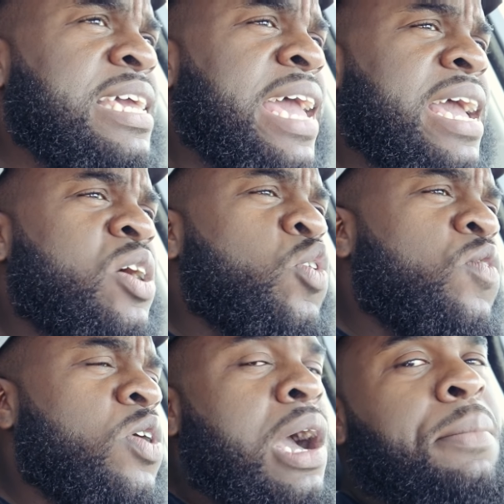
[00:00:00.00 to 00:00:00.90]
can't go
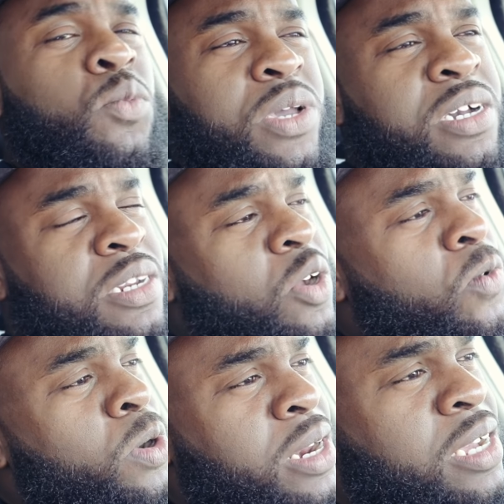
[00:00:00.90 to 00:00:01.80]
wrong. I mean, we could go
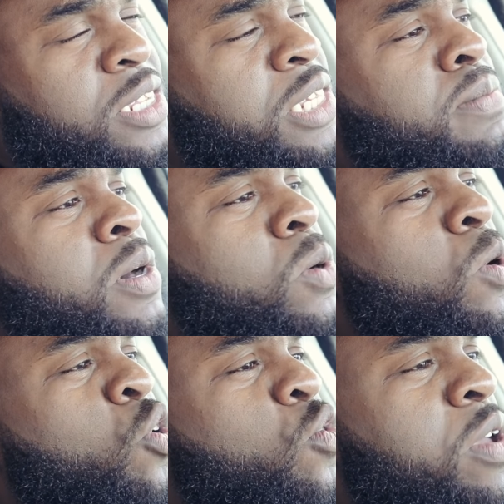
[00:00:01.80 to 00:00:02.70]
wrong. They could smell
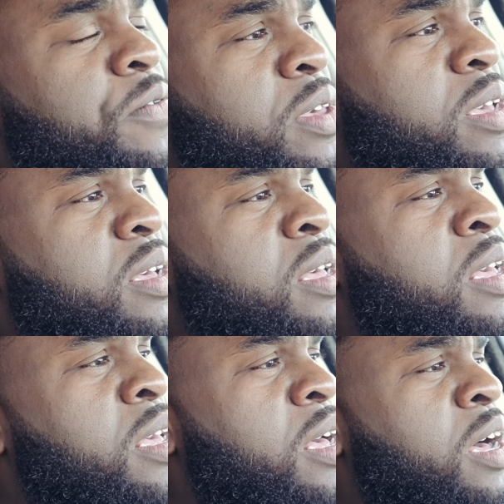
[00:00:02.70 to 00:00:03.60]
horrific.
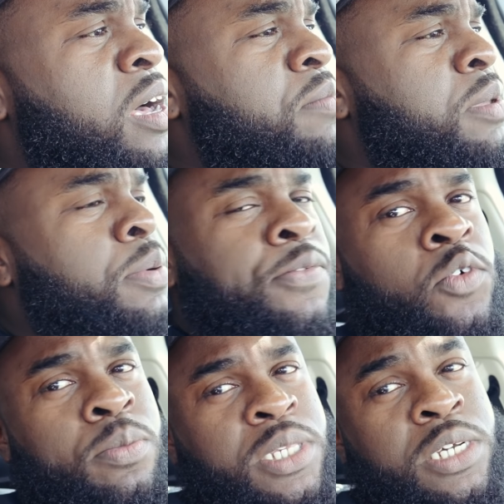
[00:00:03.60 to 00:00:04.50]
Um, the
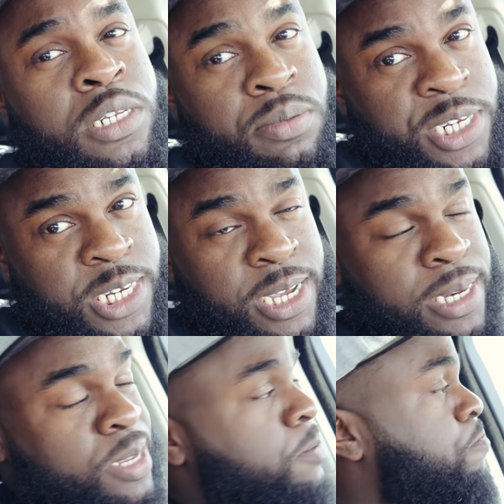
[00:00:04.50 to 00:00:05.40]
performance could be shit.